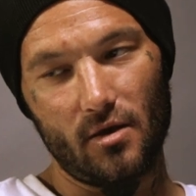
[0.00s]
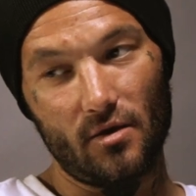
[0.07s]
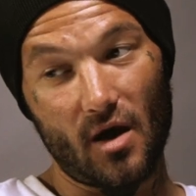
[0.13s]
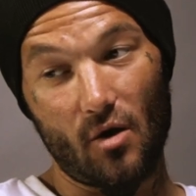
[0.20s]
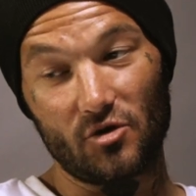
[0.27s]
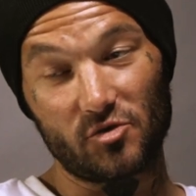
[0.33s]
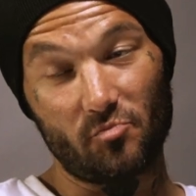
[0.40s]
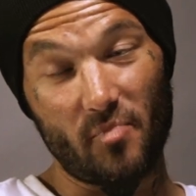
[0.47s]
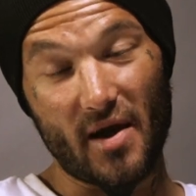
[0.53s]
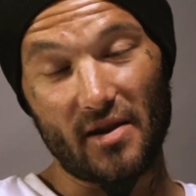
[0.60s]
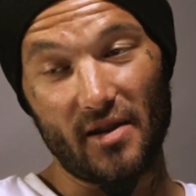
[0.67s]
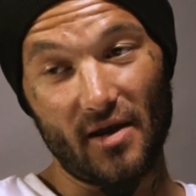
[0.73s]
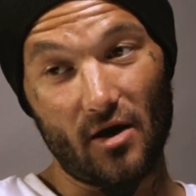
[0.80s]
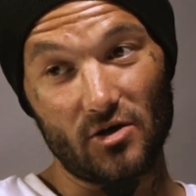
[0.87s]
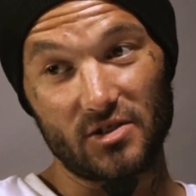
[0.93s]
was
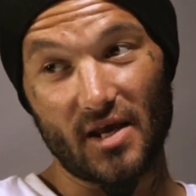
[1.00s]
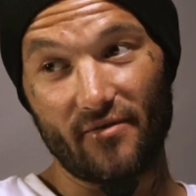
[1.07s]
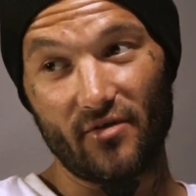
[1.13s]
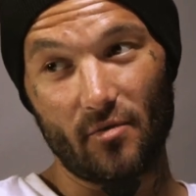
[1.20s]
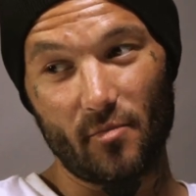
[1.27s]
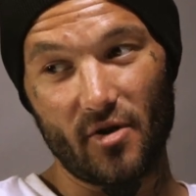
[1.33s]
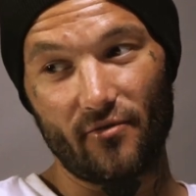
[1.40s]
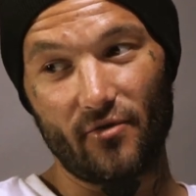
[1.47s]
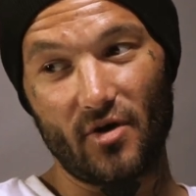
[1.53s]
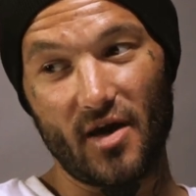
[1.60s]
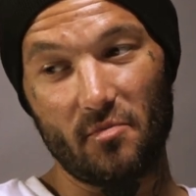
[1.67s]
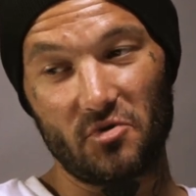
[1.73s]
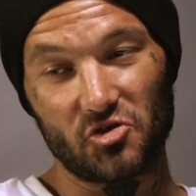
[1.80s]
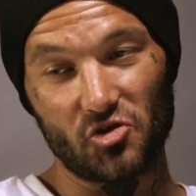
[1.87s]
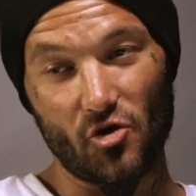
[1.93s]
battling. I was having a bit of an
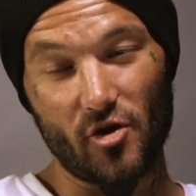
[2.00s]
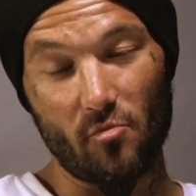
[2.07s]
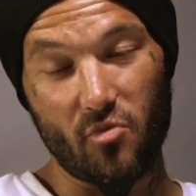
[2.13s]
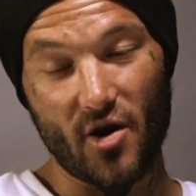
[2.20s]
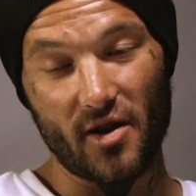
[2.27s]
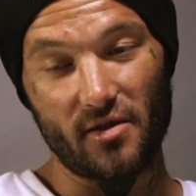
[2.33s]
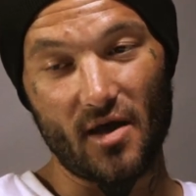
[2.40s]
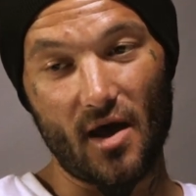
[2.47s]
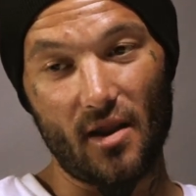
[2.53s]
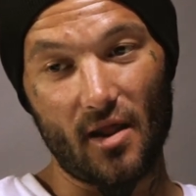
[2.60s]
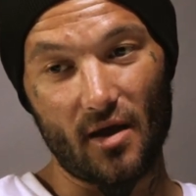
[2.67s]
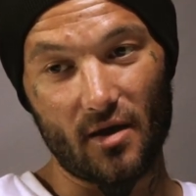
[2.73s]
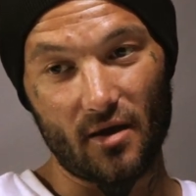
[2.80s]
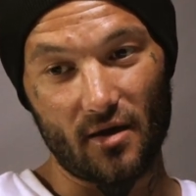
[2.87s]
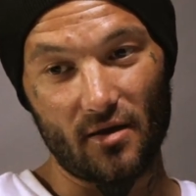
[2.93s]
episode of breakdown,
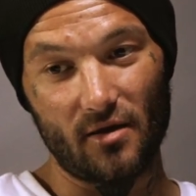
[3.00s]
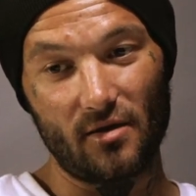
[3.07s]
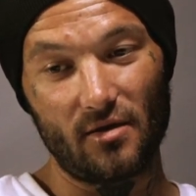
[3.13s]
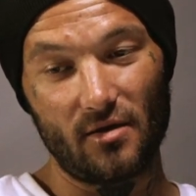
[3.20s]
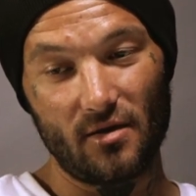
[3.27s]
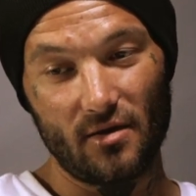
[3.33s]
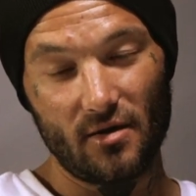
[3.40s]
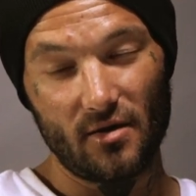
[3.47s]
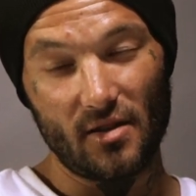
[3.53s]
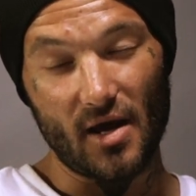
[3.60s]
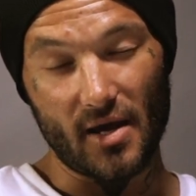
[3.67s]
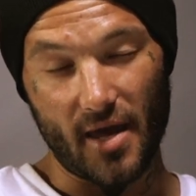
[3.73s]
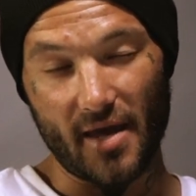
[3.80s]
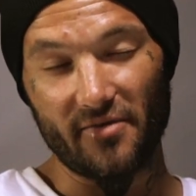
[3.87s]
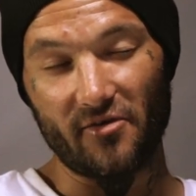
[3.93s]
like a
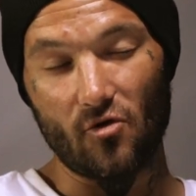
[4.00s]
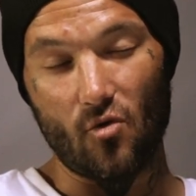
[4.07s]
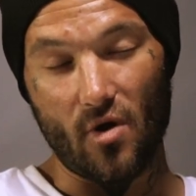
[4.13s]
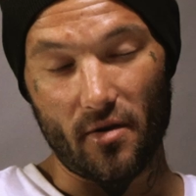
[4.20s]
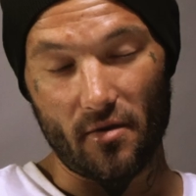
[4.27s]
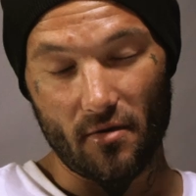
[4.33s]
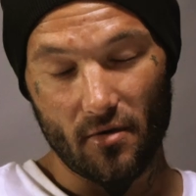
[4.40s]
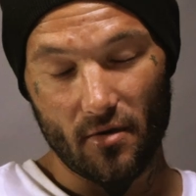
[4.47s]
hectic one.